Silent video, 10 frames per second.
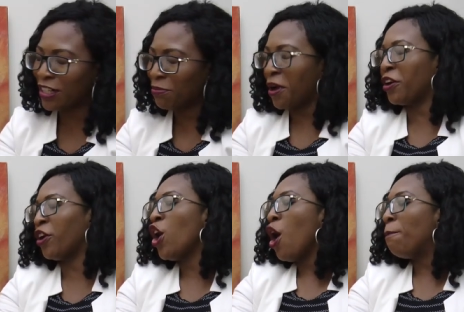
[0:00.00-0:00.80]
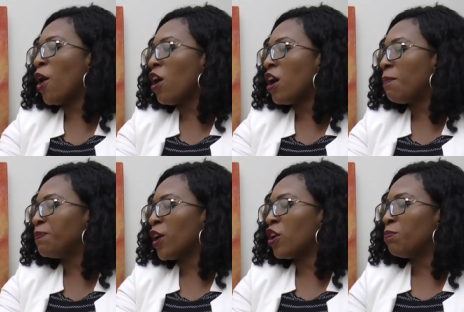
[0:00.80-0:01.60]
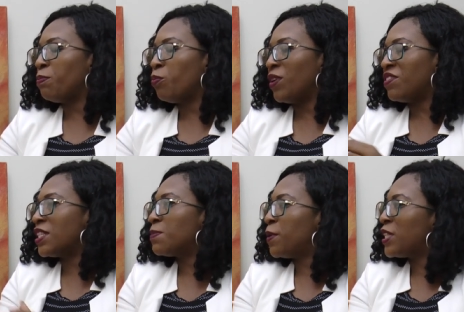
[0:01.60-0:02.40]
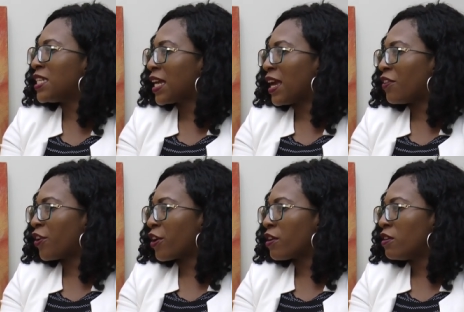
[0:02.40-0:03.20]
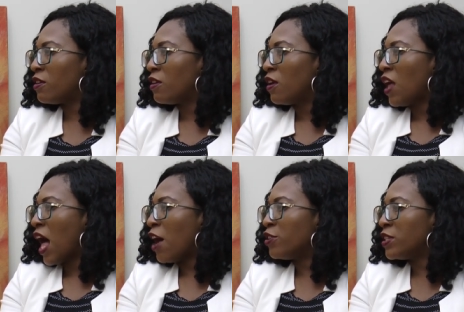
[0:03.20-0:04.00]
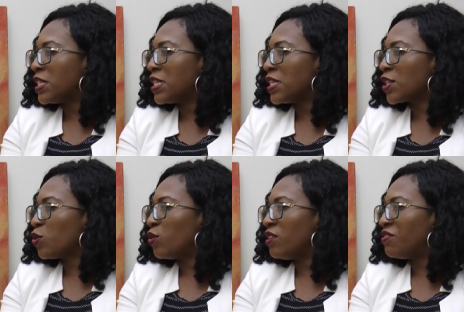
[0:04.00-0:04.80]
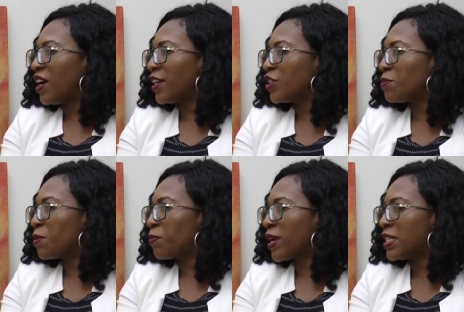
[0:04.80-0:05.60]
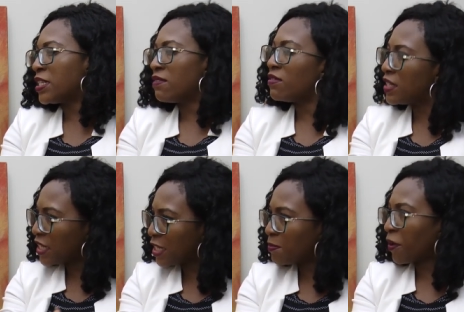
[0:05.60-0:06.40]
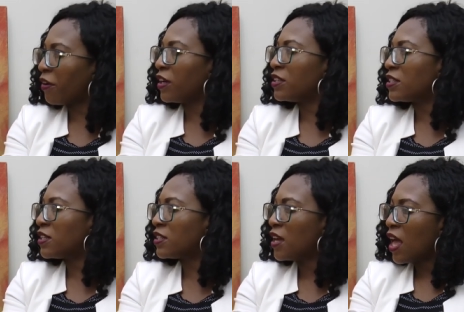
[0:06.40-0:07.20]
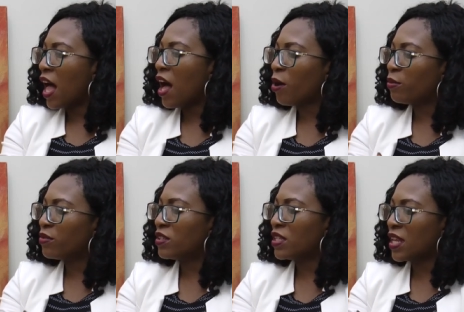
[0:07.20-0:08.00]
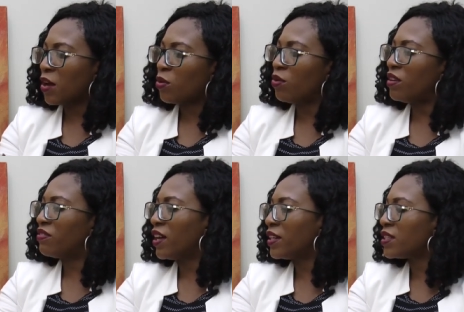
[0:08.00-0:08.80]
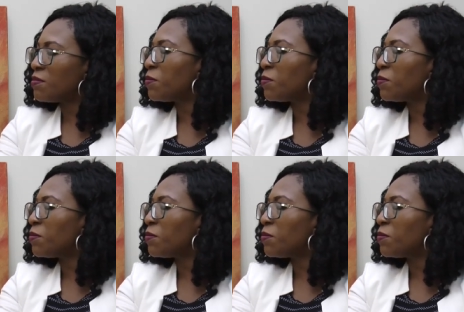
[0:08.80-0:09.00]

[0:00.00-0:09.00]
read about you but um, uh, with this put together how does this qualify you to be president these experiences how does that qualify you to be